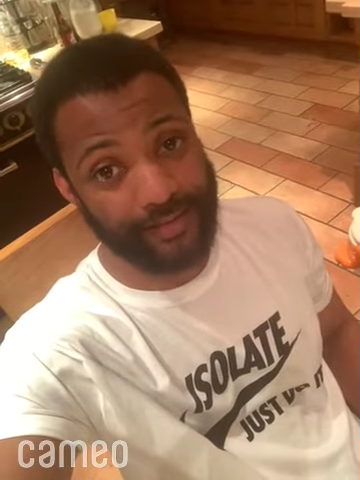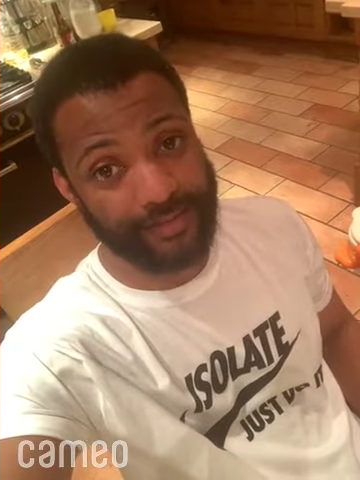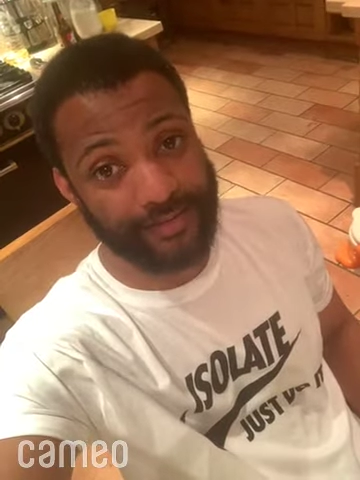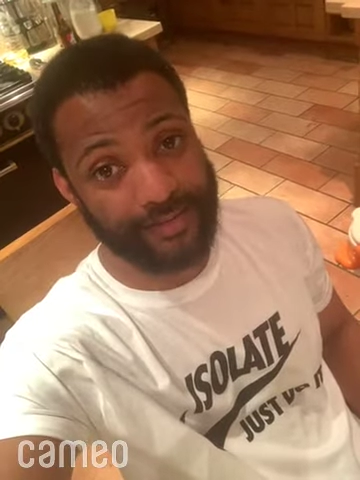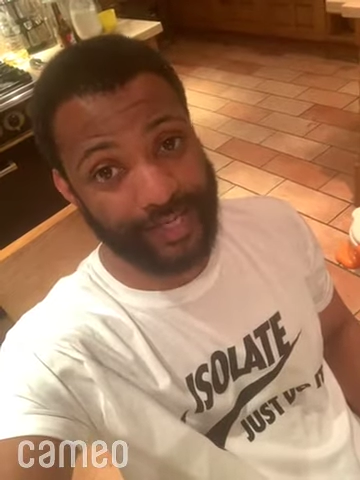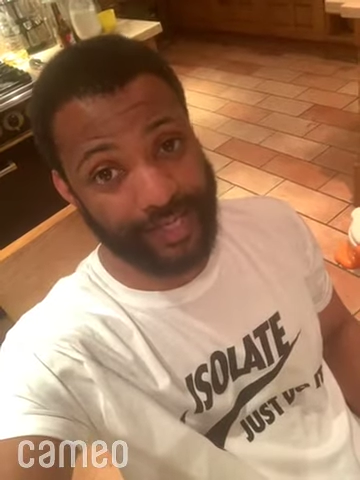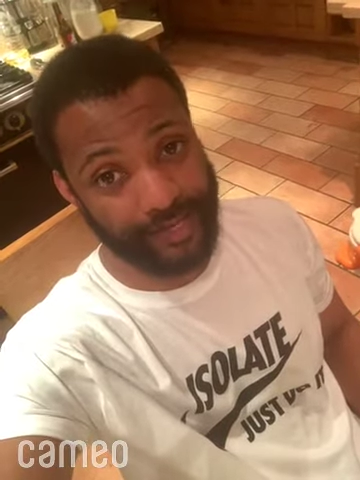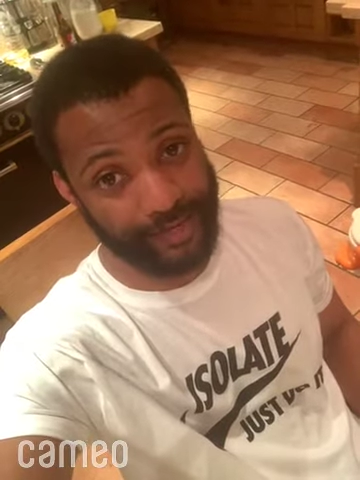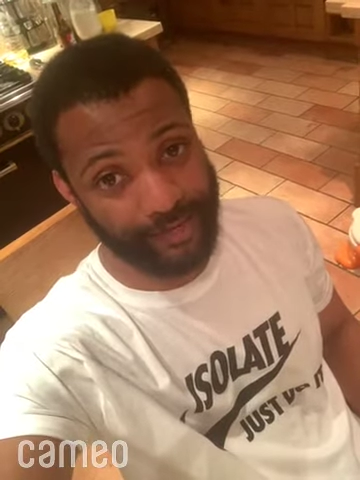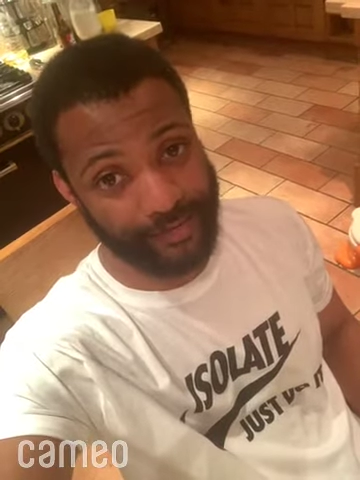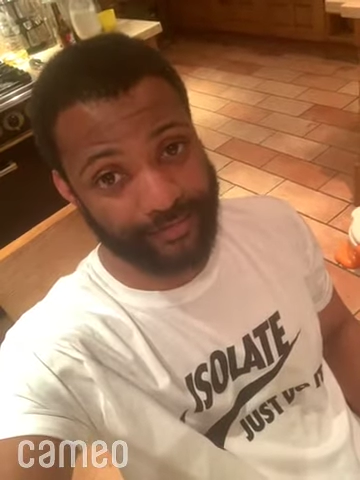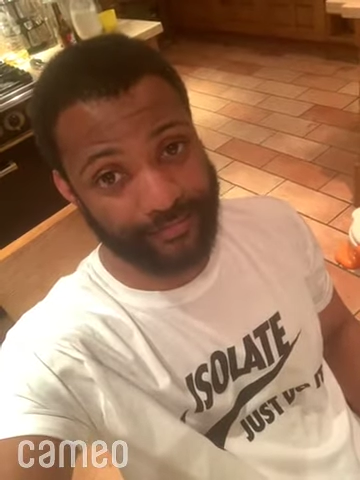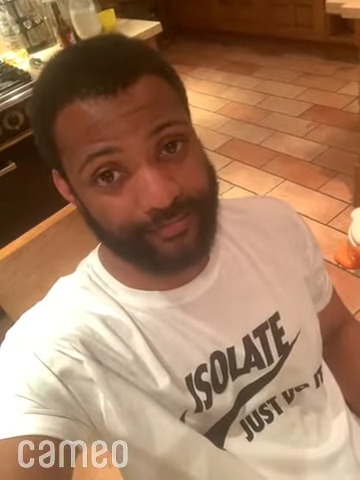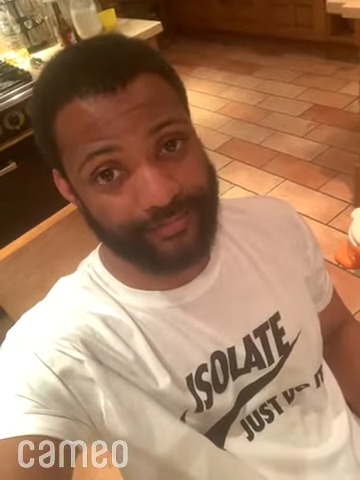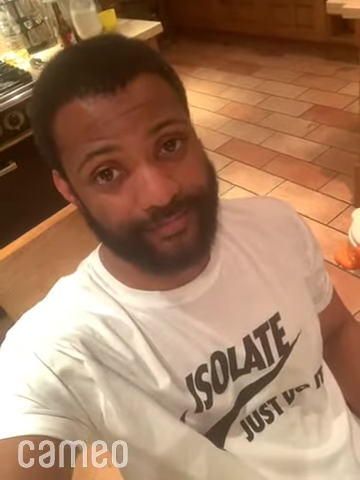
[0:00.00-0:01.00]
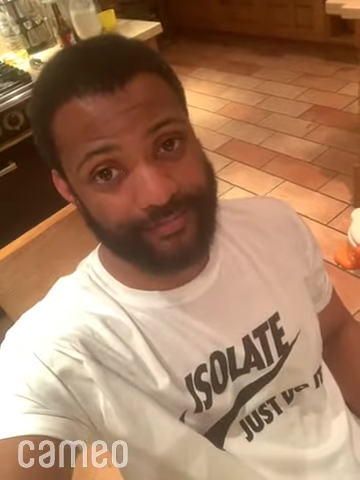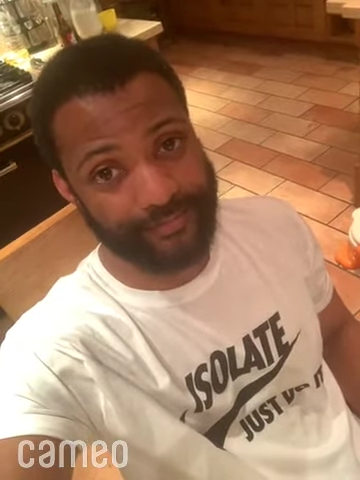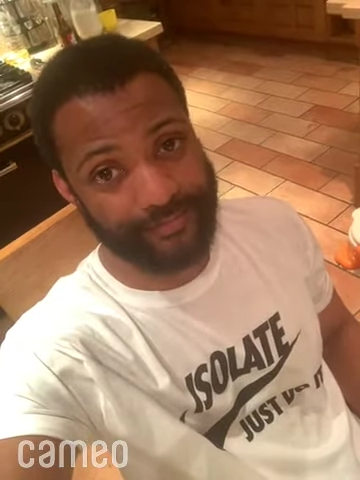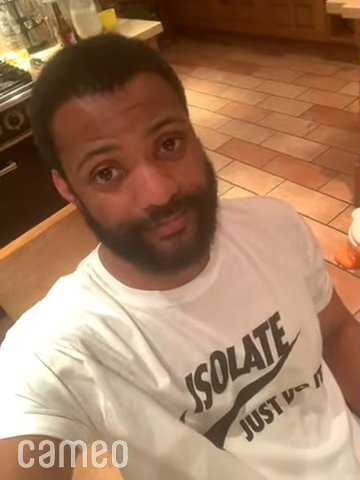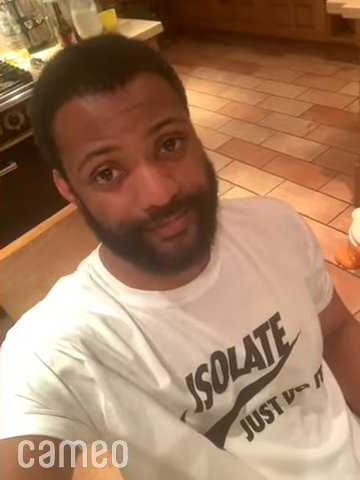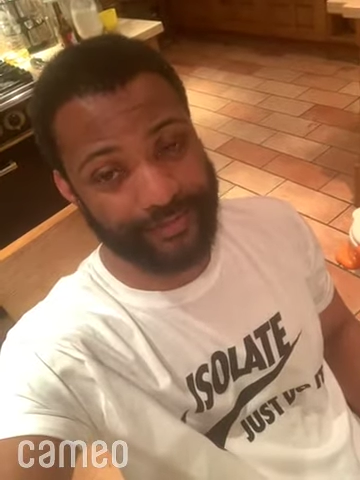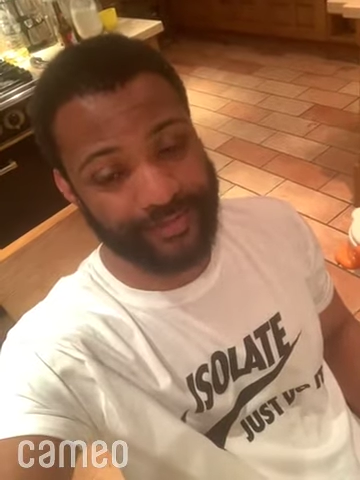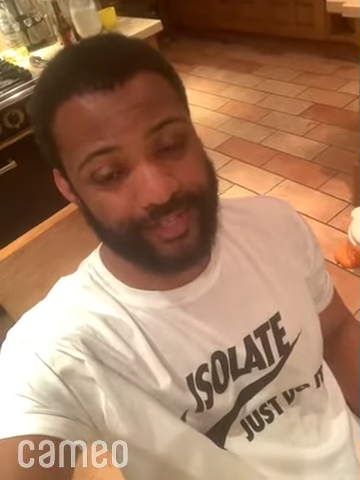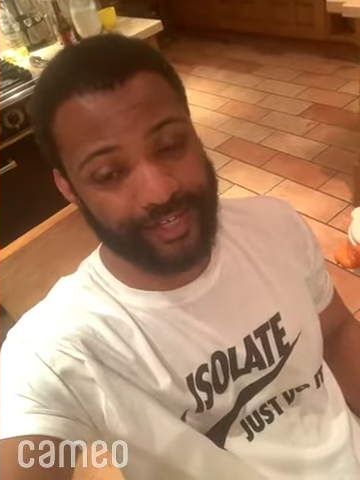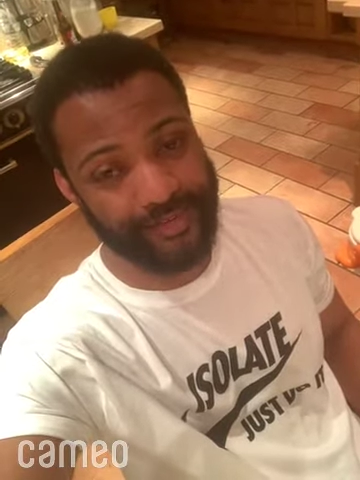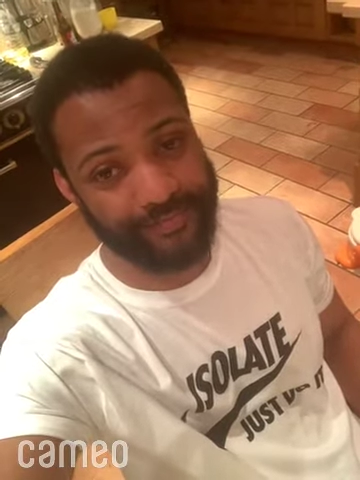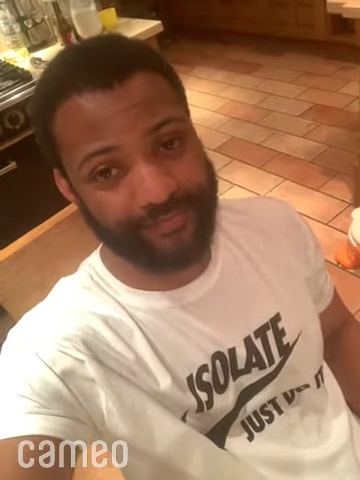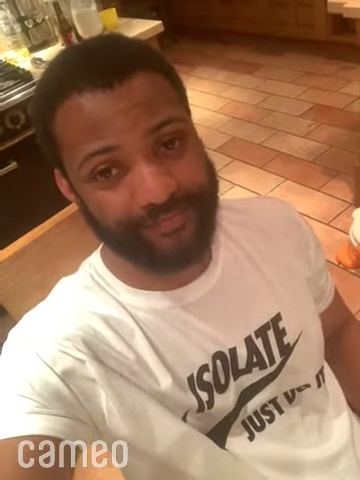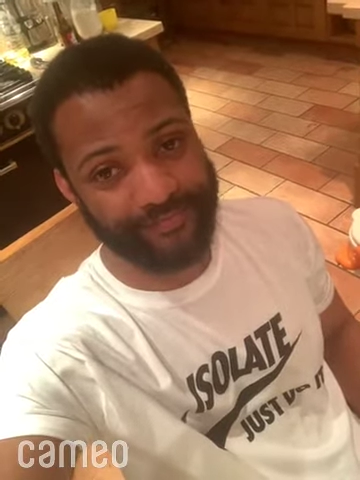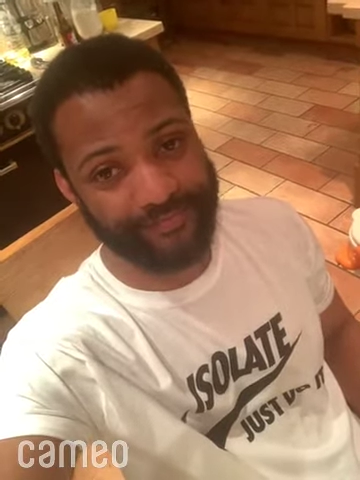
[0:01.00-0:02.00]
Stay at home. Lots of
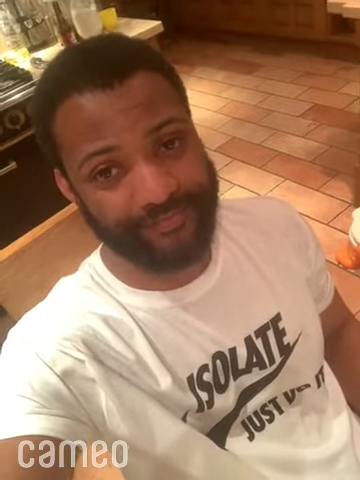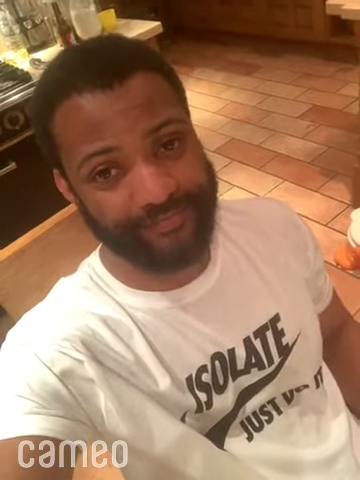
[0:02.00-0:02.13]
love.